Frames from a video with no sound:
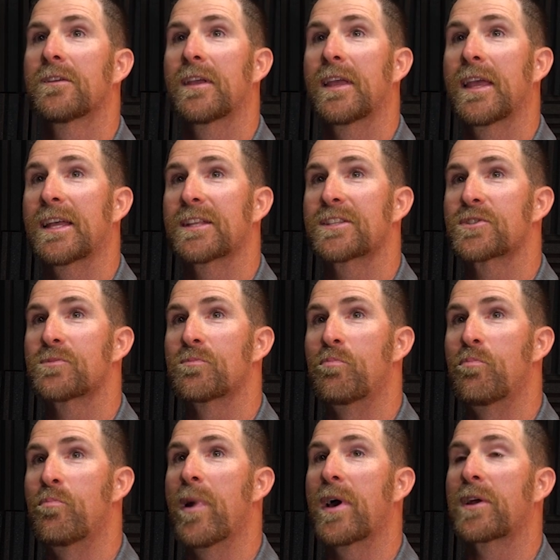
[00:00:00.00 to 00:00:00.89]
it's
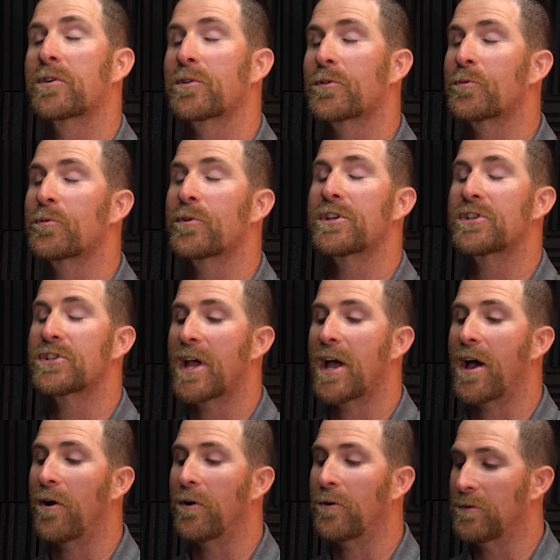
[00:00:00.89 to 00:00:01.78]
better to reach
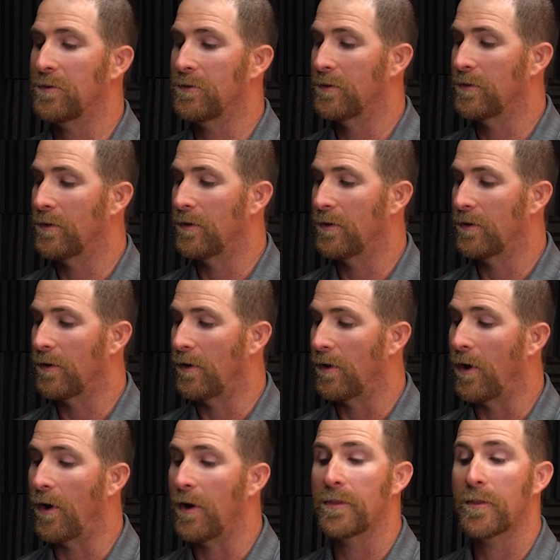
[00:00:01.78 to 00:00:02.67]
out
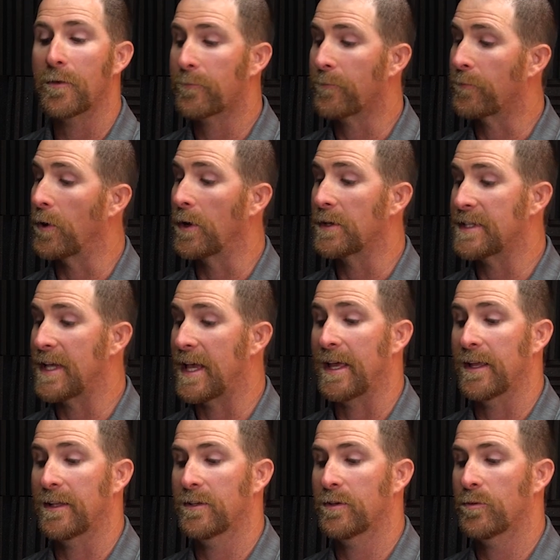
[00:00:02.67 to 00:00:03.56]
on the front
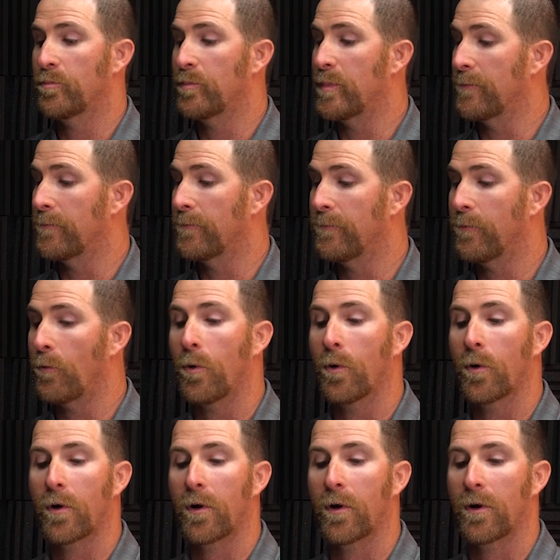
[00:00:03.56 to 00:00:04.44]
end
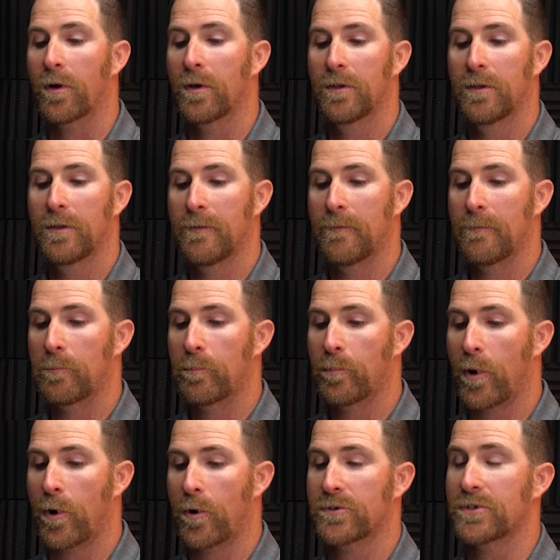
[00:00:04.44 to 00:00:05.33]
before
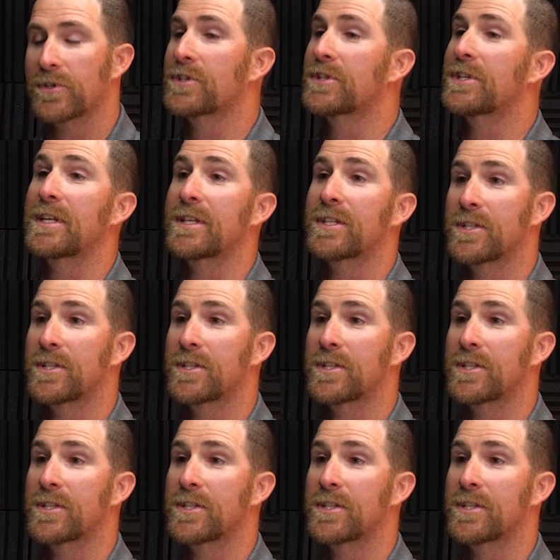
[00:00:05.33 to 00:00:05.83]
purchasing